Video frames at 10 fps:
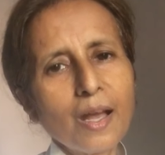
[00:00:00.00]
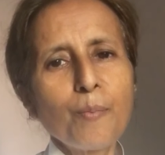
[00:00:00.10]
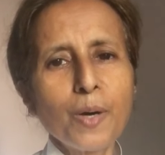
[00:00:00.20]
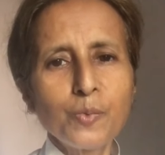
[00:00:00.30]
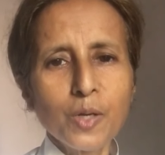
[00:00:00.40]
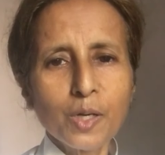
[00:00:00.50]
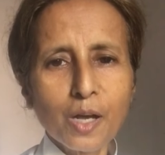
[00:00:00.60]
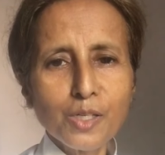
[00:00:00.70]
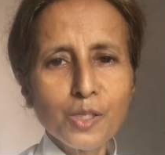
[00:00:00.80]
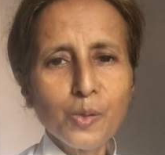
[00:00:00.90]
But we are
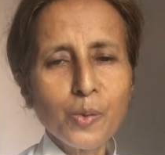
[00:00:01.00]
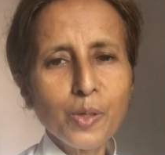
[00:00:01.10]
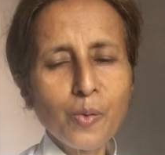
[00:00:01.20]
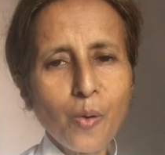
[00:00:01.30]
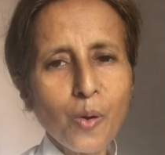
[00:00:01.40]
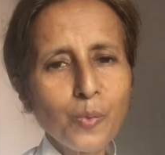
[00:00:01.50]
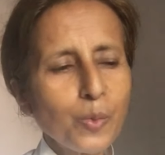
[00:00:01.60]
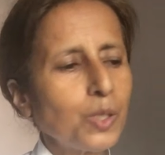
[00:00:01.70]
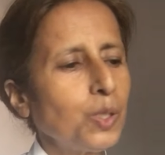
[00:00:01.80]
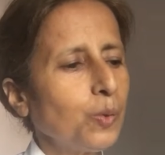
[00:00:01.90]
continuing on
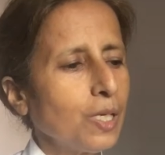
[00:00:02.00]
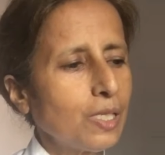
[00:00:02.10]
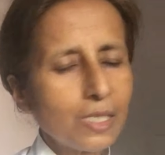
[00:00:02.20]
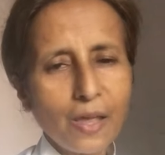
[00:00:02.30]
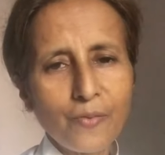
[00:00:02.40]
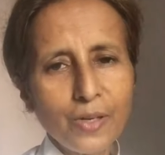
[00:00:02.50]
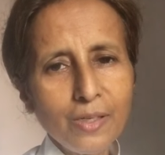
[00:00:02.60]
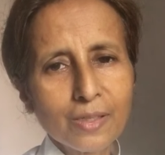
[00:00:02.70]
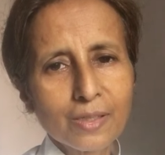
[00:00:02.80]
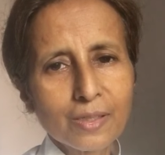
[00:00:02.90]
with Unit
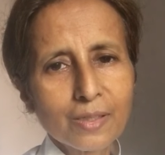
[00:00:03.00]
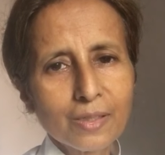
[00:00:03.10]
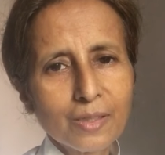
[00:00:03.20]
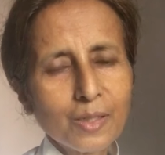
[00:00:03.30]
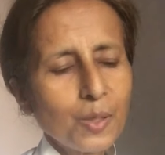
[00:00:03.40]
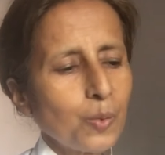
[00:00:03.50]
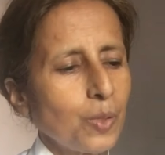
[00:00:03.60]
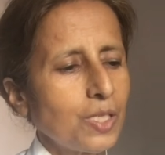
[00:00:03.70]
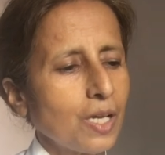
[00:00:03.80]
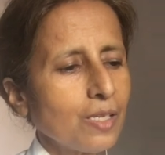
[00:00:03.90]
7,
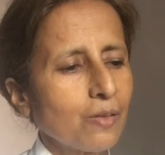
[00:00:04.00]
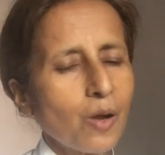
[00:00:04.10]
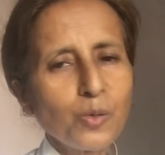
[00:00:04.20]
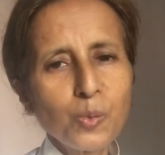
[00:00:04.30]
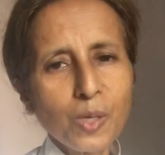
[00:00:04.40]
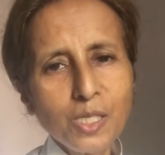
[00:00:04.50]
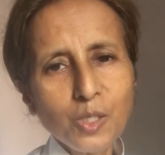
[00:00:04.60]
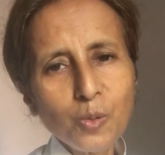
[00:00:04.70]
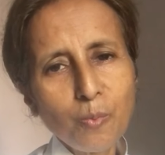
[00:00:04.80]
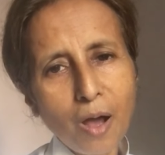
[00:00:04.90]
which has around
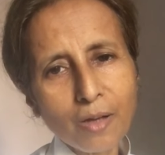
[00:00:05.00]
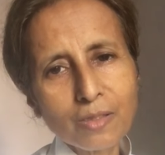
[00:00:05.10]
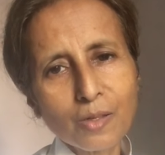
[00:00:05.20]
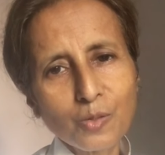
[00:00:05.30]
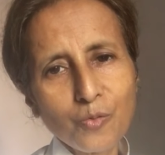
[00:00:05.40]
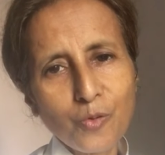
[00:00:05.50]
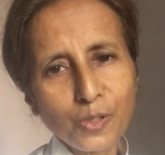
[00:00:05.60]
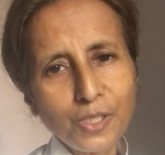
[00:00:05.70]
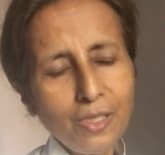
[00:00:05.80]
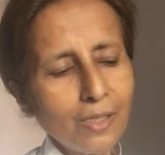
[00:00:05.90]
22 marks out of
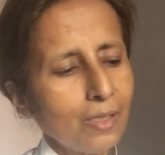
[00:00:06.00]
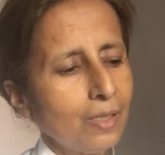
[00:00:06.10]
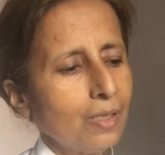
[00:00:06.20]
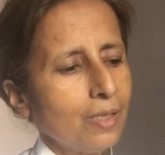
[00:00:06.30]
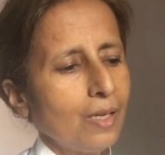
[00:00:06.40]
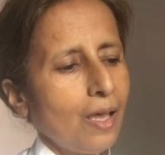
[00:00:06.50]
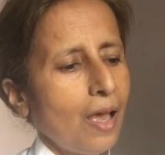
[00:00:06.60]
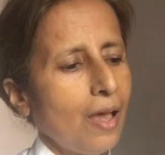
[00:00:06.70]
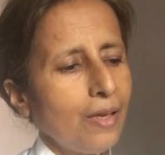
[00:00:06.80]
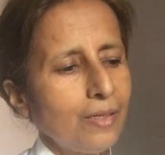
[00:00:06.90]
40.
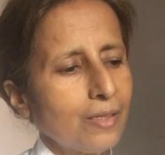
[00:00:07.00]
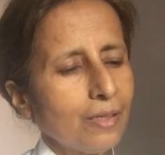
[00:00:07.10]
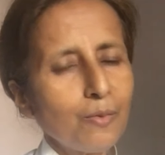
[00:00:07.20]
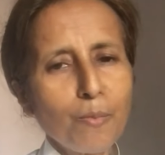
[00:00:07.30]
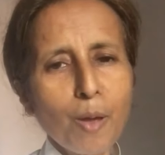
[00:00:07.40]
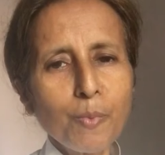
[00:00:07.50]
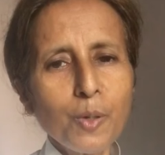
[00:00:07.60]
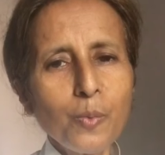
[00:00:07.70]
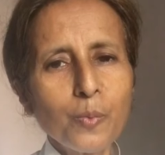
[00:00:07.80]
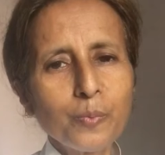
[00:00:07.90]
And
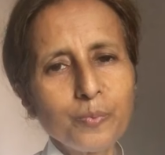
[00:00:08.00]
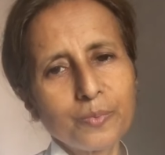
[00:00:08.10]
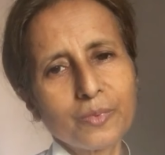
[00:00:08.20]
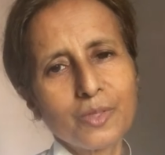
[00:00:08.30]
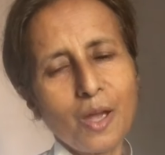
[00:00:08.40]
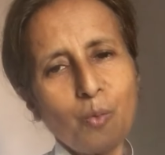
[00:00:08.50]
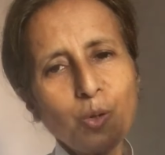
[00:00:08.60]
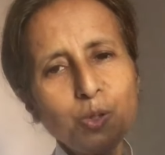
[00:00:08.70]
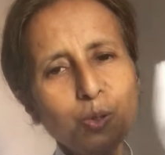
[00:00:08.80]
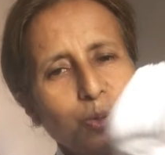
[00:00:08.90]
remember, I
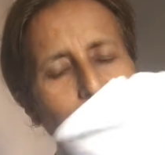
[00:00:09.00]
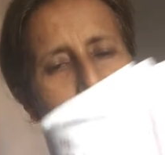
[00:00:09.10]
want you to see